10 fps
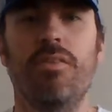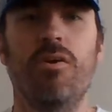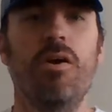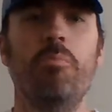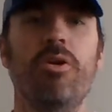
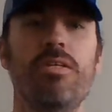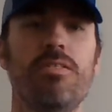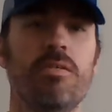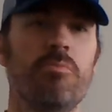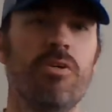They're all pretty
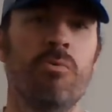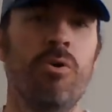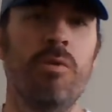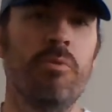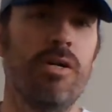similar,
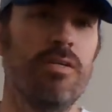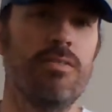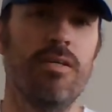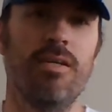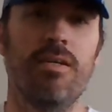
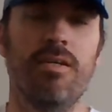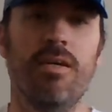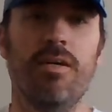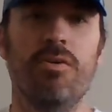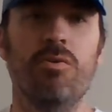Walmart and
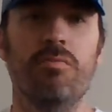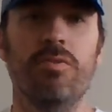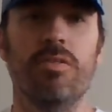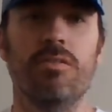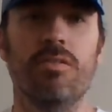No
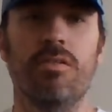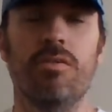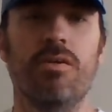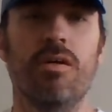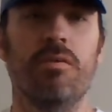Frills, and
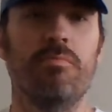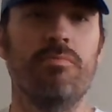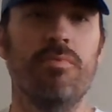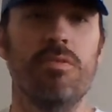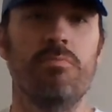they're all,
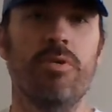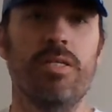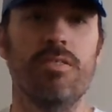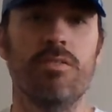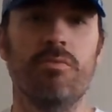these
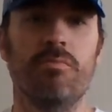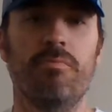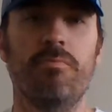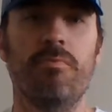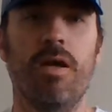prices are,
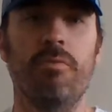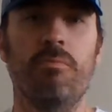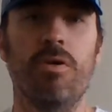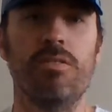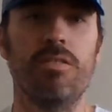
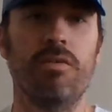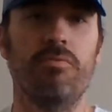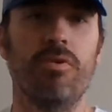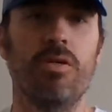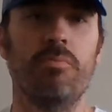and I say
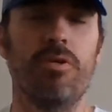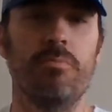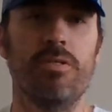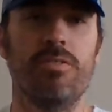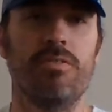for all pretty
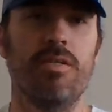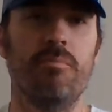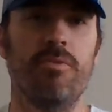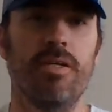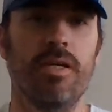much the
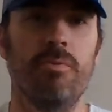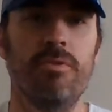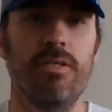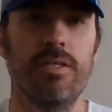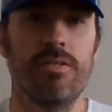same thing, I
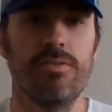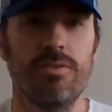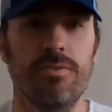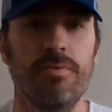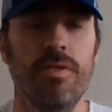would think.
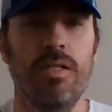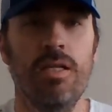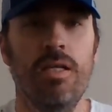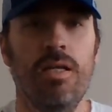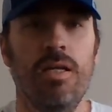So,
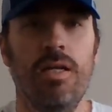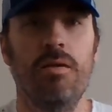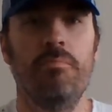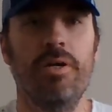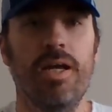
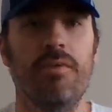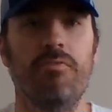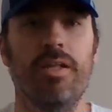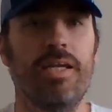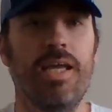but yeah,
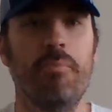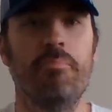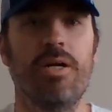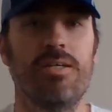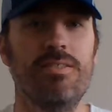for like
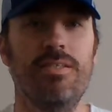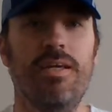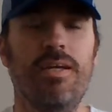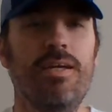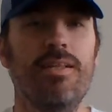$8 a
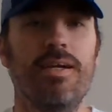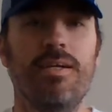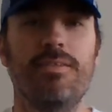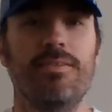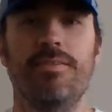day,
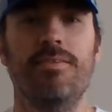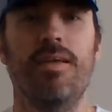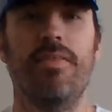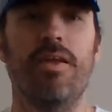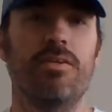like,
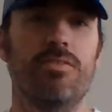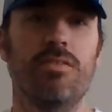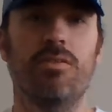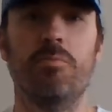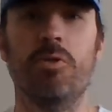and then just
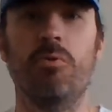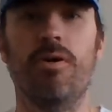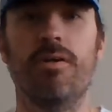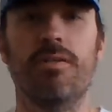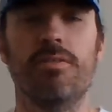a little bit of
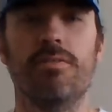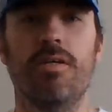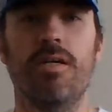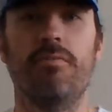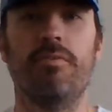water on the
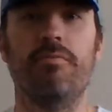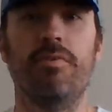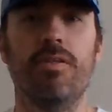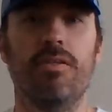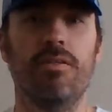side if I
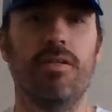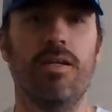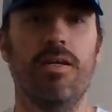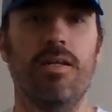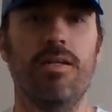feel a little
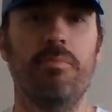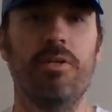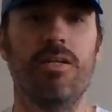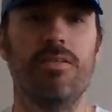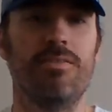lightheaded. I
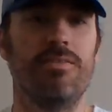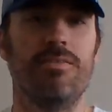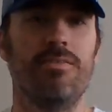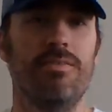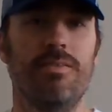mean,
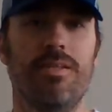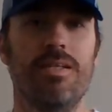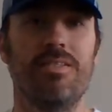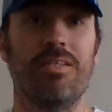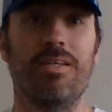
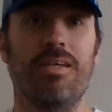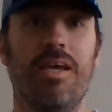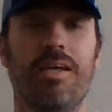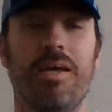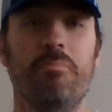you
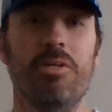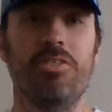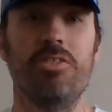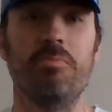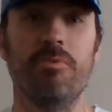can't get
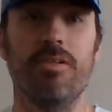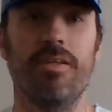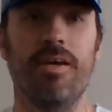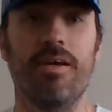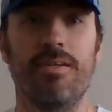much cheaper than
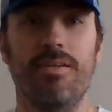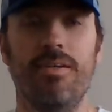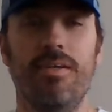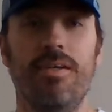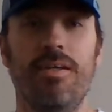that,
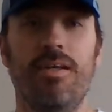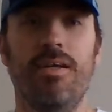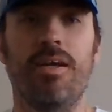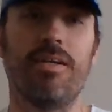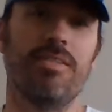
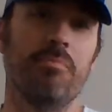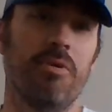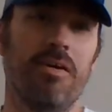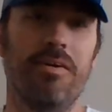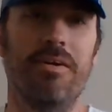except
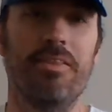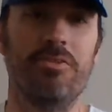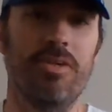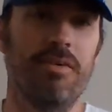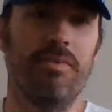on the
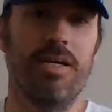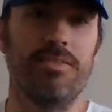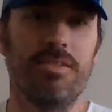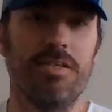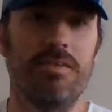dry
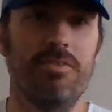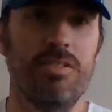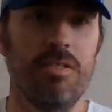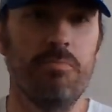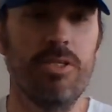fasting,
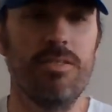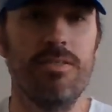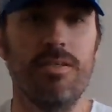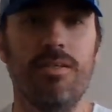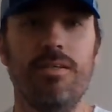obviously,
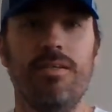but